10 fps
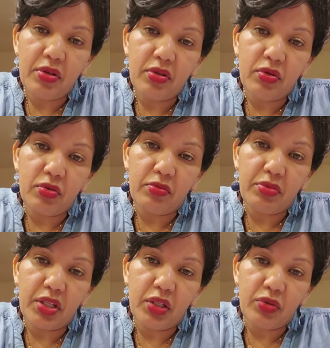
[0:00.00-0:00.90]
and you will
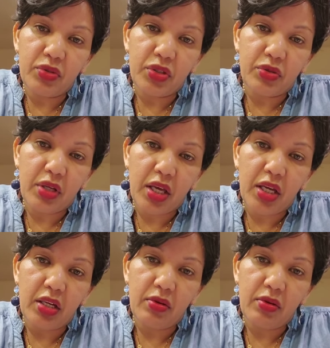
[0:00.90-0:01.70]
be lose your hair,